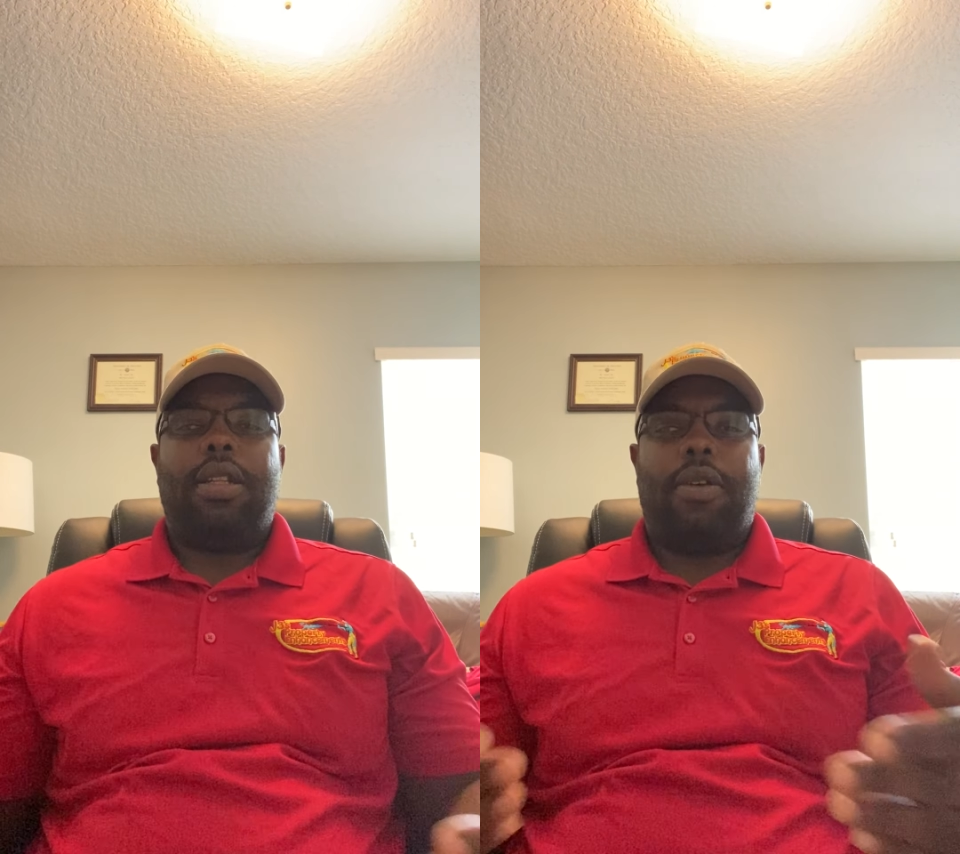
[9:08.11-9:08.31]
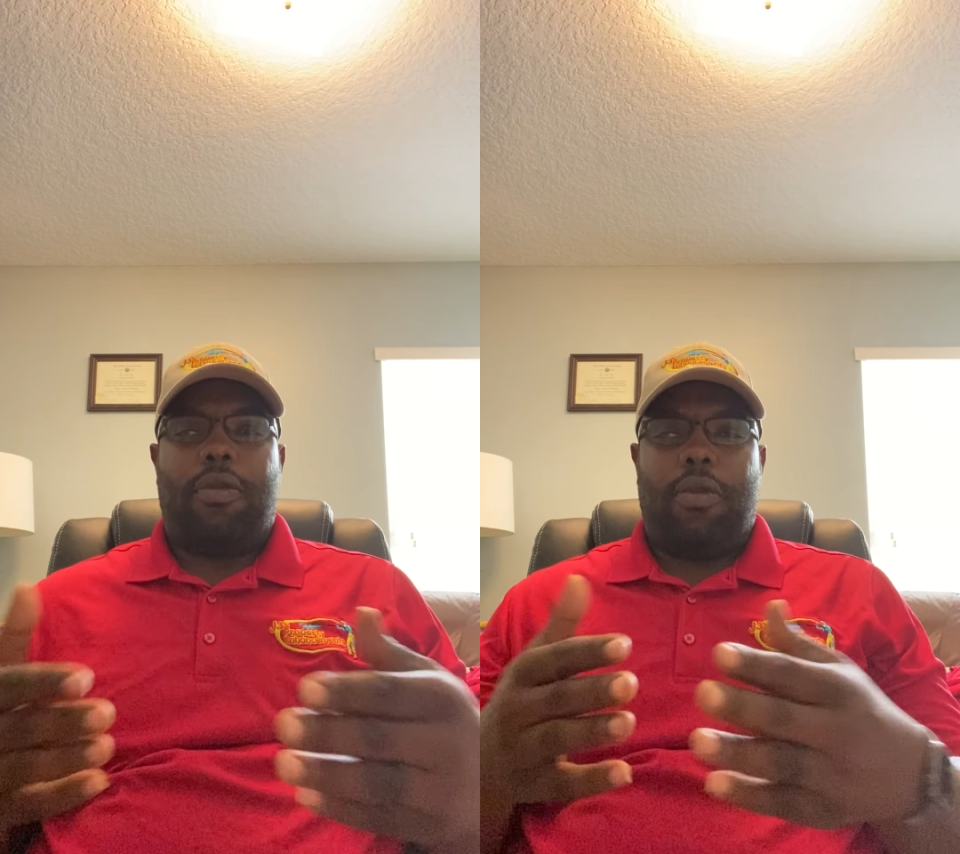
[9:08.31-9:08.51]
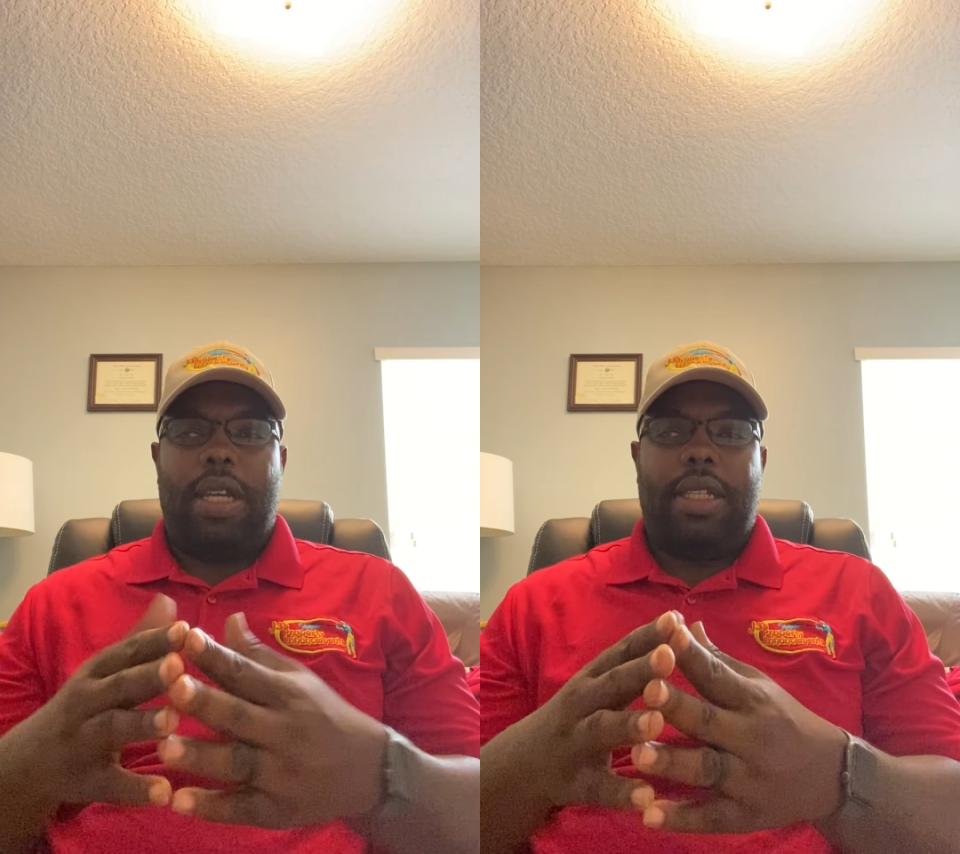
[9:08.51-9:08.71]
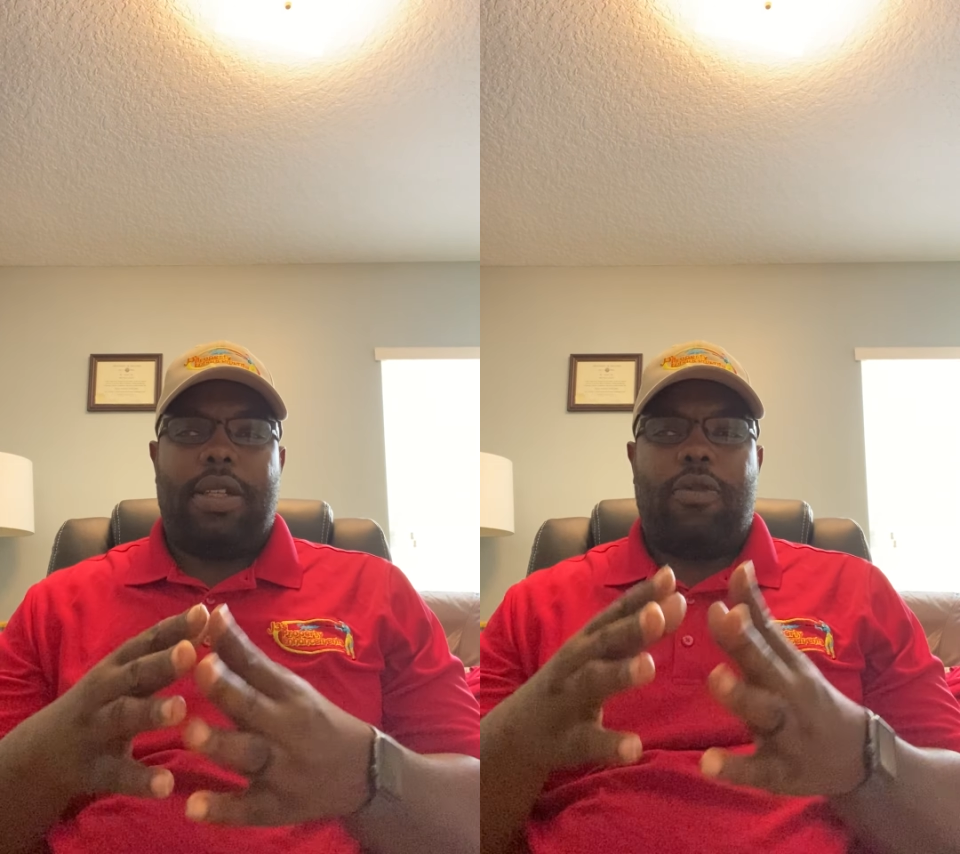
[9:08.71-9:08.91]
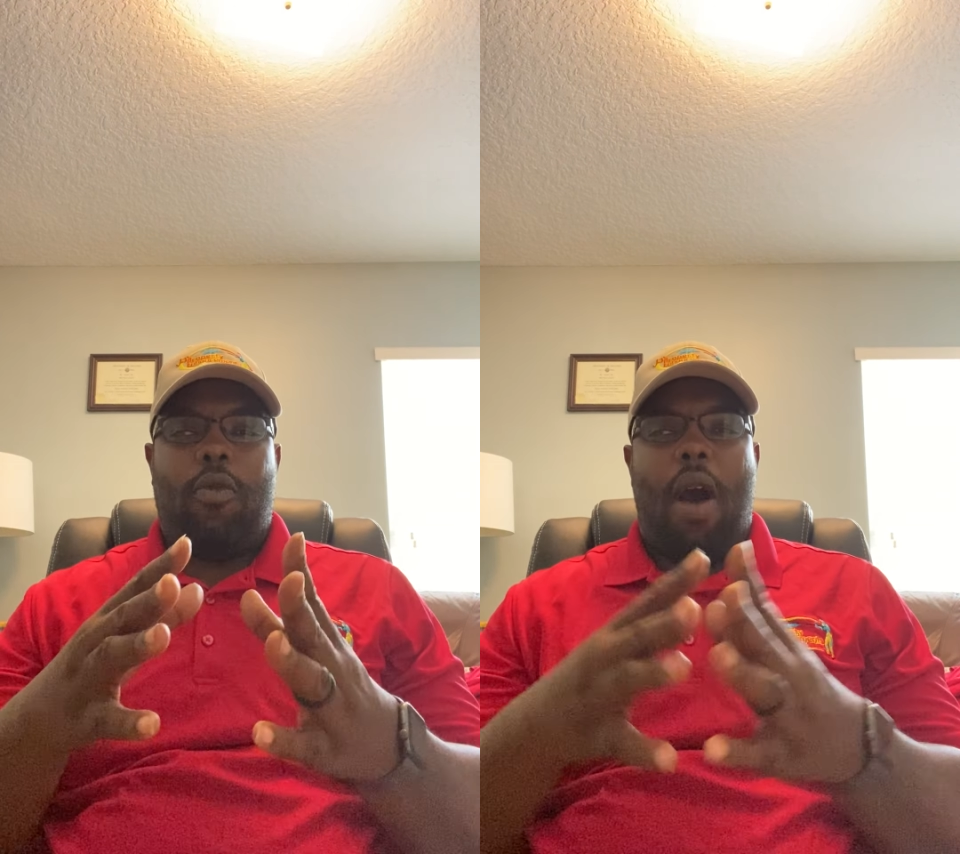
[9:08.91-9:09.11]
the
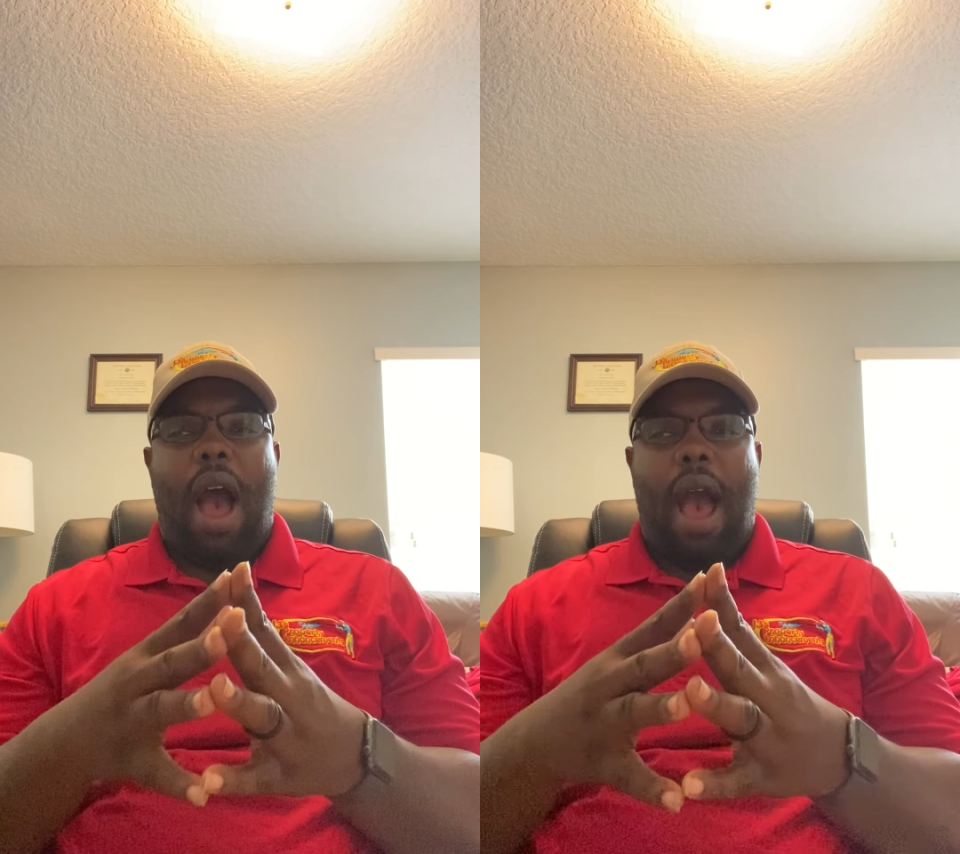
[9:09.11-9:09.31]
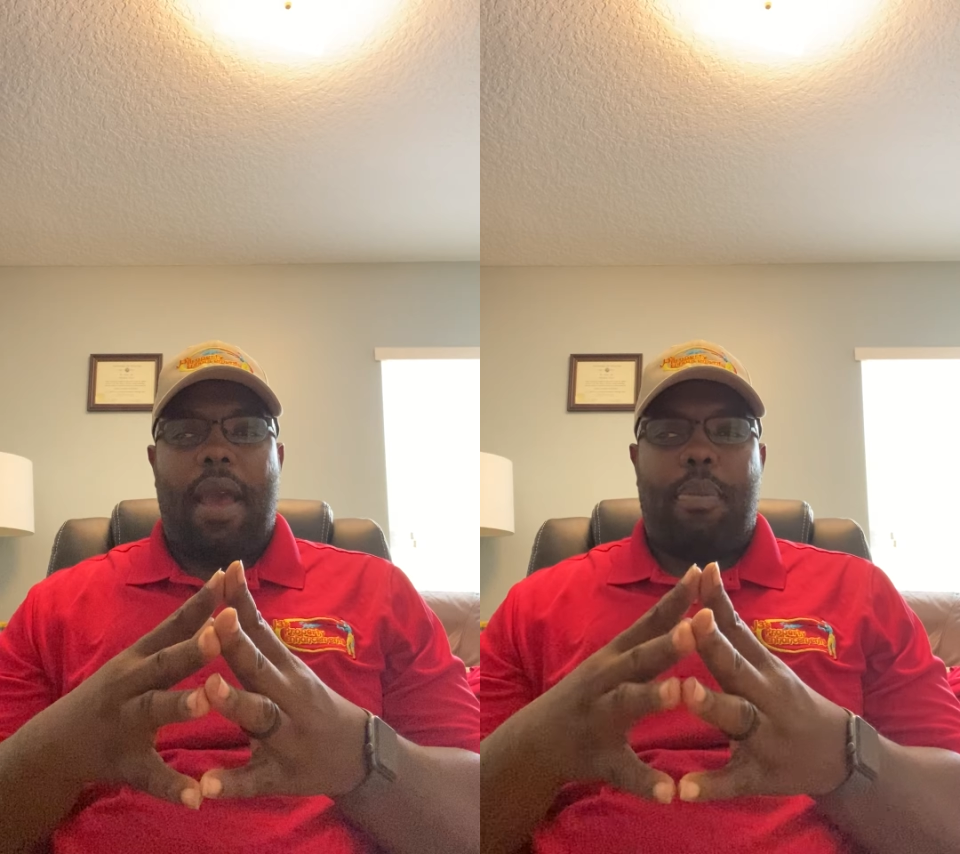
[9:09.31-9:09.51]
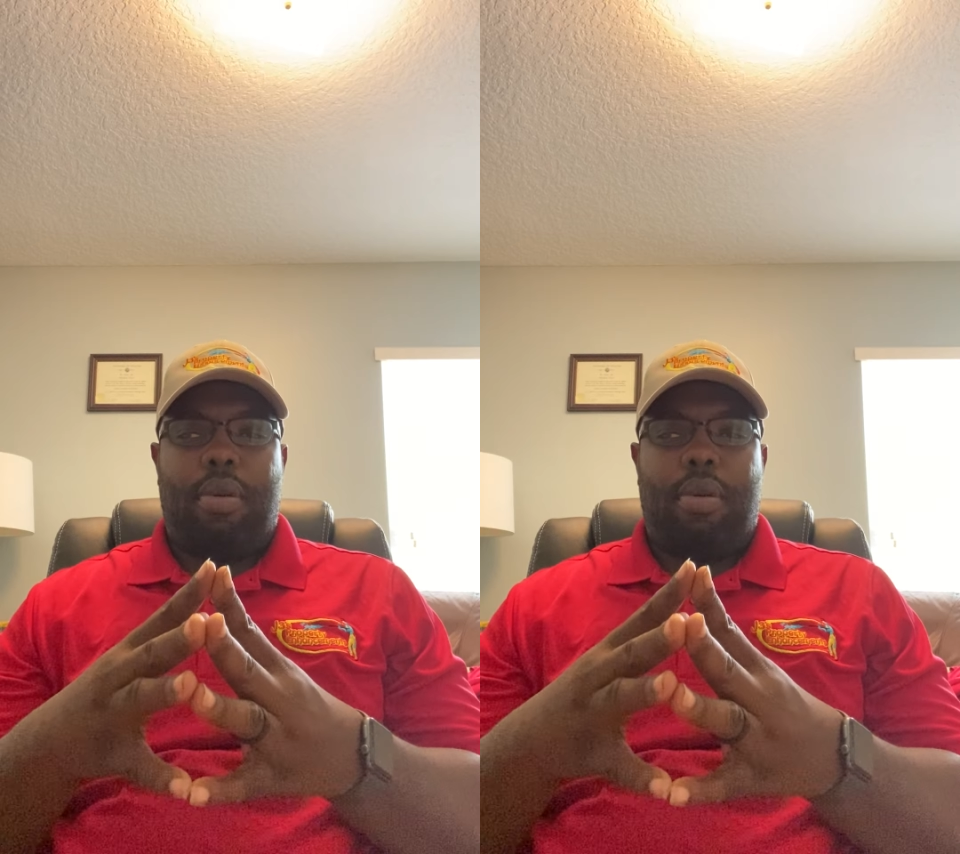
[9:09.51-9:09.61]
reason why